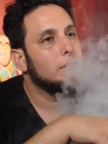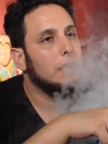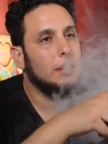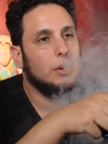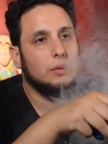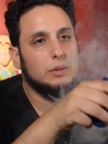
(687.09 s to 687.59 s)

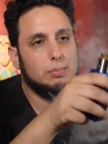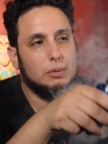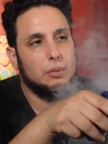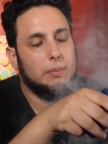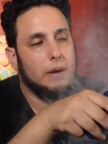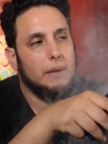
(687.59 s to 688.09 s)
But I know it was
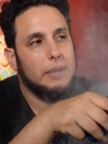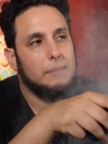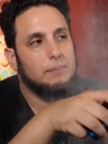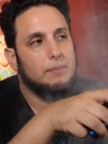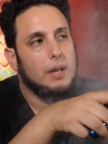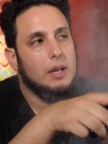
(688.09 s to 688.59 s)
blueberry.
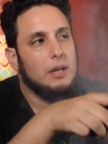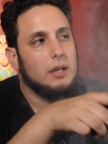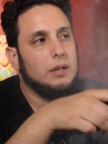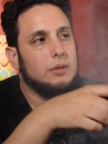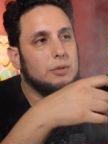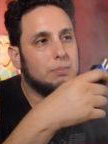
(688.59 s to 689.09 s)

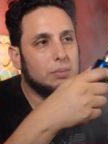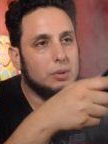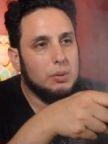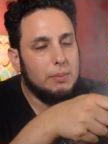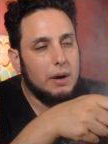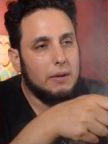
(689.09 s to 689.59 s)
It was
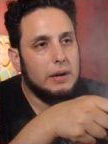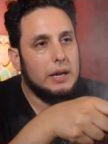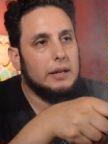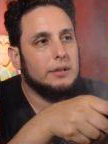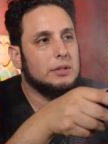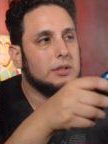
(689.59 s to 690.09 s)

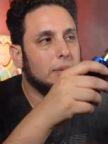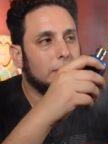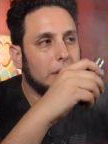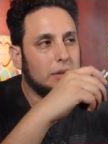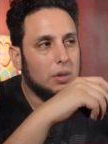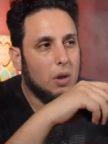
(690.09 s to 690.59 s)
blueberry and there's
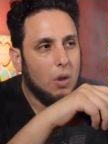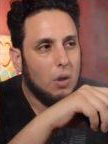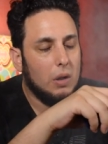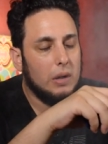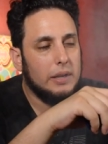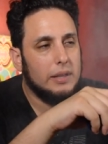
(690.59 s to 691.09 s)
something
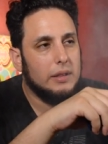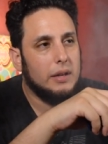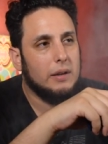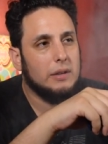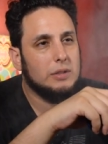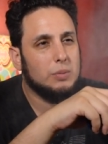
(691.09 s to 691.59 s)
tart in
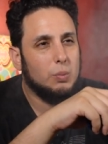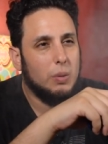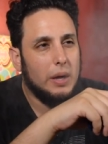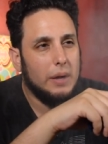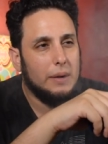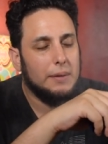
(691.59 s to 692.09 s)
there as
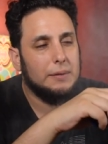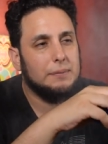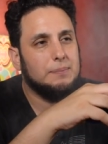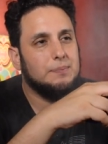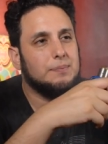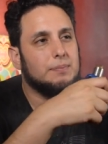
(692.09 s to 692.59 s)
well.